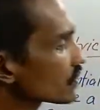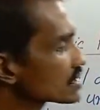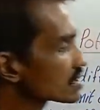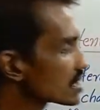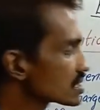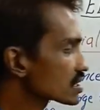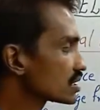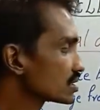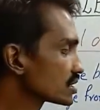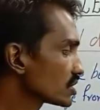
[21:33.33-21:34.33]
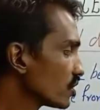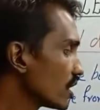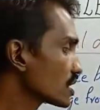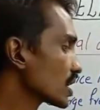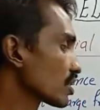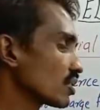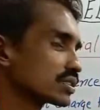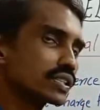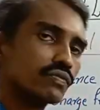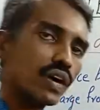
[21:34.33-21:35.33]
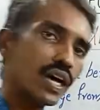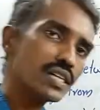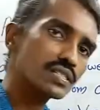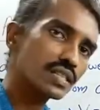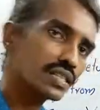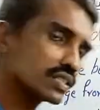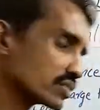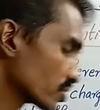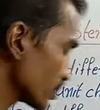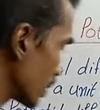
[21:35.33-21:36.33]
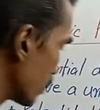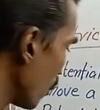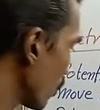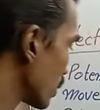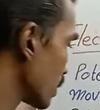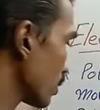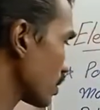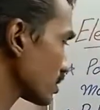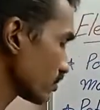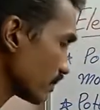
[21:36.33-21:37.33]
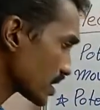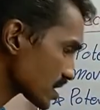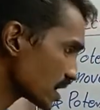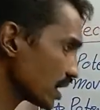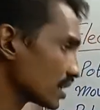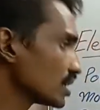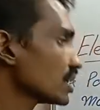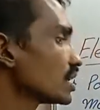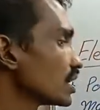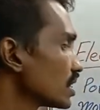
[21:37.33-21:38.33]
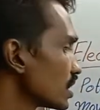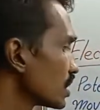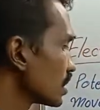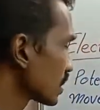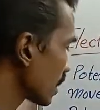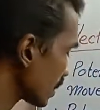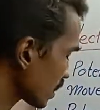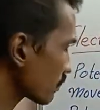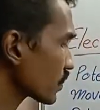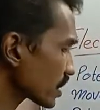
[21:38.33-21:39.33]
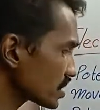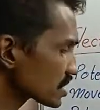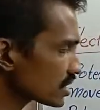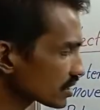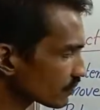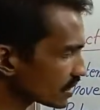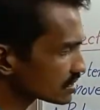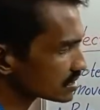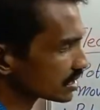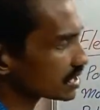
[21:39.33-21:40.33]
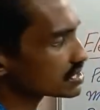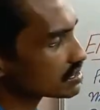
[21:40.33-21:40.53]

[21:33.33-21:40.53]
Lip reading: is denoter or device to denote or to measure the electric potential difference is